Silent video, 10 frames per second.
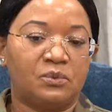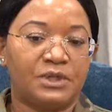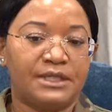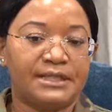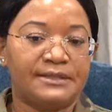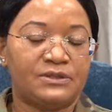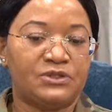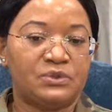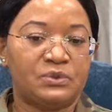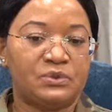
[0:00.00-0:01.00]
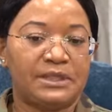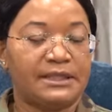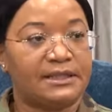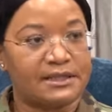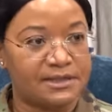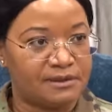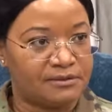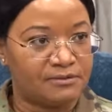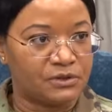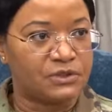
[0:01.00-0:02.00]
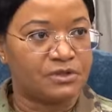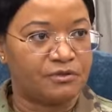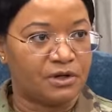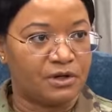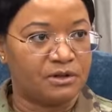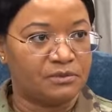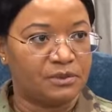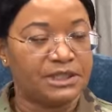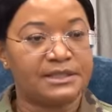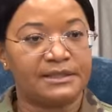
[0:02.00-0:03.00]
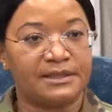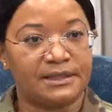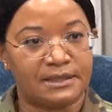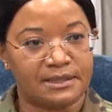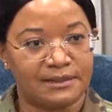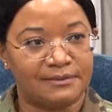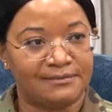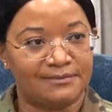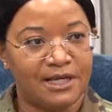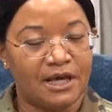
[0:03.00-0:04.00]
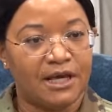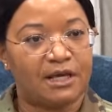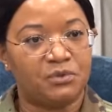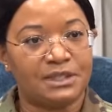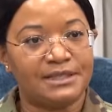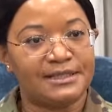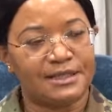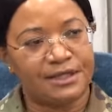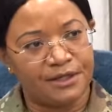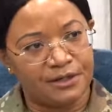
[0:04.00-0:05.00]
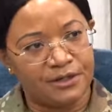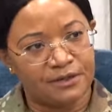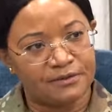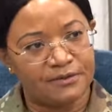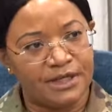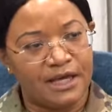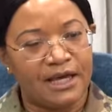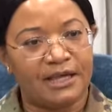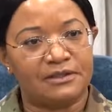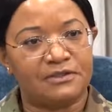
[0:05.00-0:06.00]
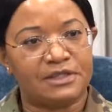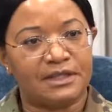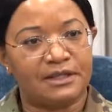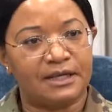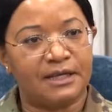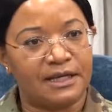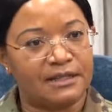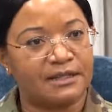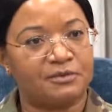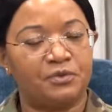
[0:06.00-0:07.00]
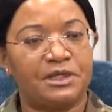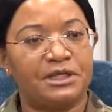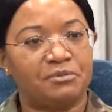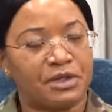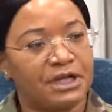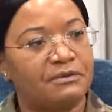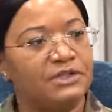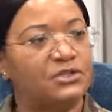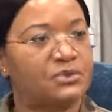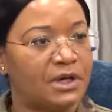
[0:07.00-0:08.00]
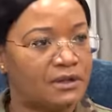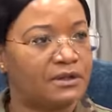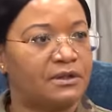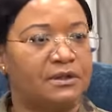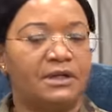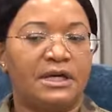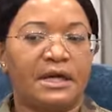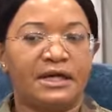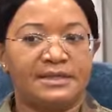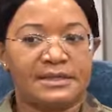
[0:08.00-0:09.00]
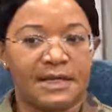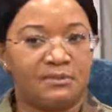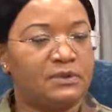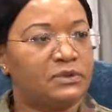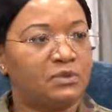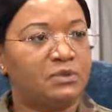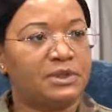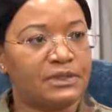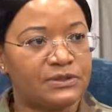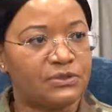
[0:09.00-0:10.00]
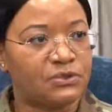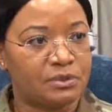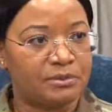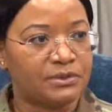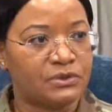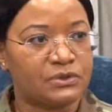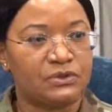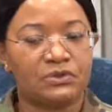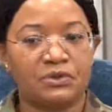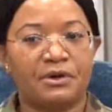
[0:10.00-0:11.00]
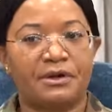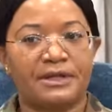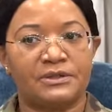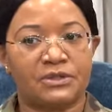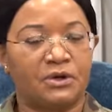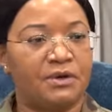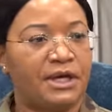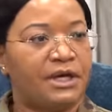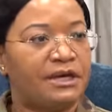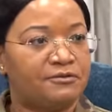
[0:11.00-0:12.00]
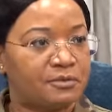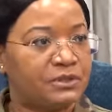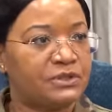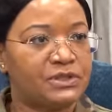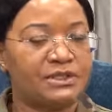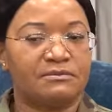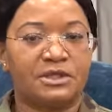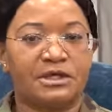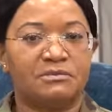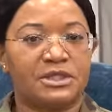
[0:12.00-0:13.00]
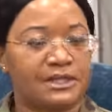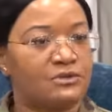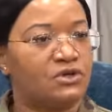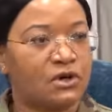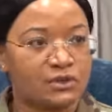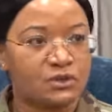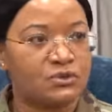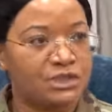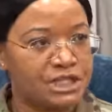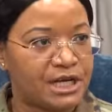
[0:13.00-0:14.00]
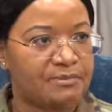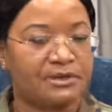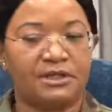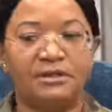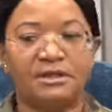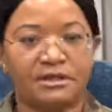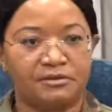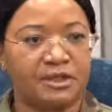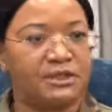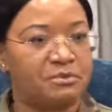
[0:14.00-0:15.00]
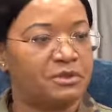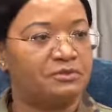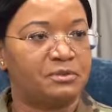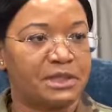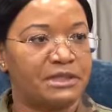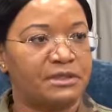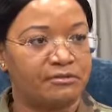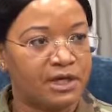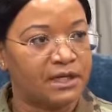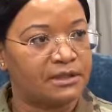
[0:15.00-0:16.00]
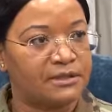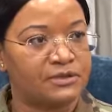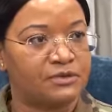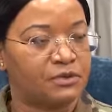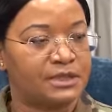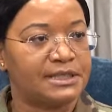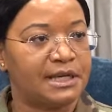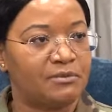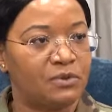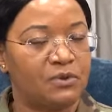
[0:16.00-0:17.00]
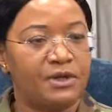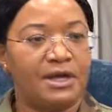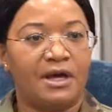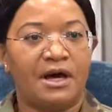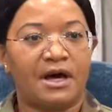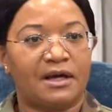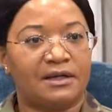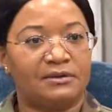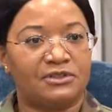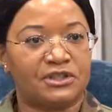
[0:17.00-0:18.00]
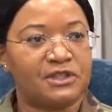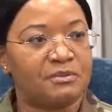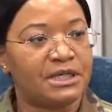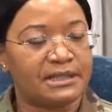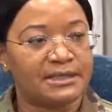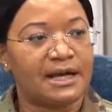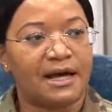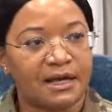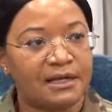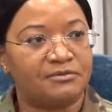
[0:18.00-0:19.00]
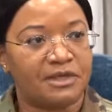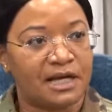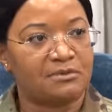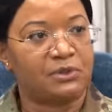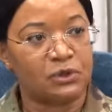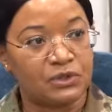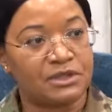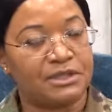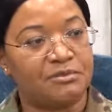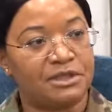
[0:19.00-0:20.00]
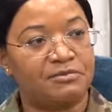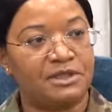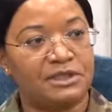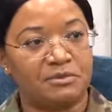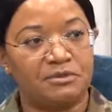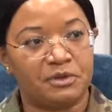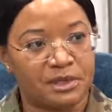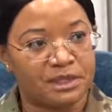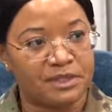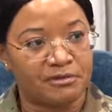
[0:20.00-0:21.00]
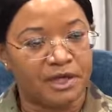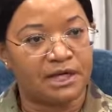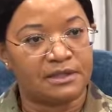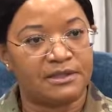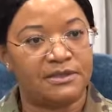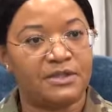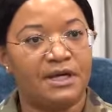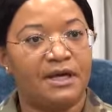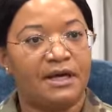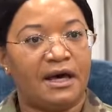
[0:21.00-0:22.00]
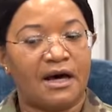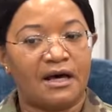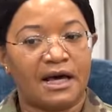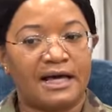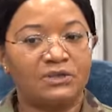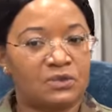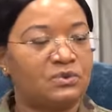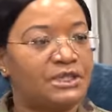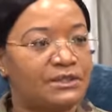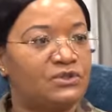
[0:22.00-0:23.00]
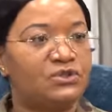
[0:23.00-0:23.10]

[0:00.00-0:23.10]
We need to listen, first of all. We need to listen. And we need to hear. And again, if we compare it to other examples when we listen to a person's story. So if a person comes in and talks to a chaplain and they're a victim of domestic violence, for example, just because I have not personally been a victim of domestic violence, I don't need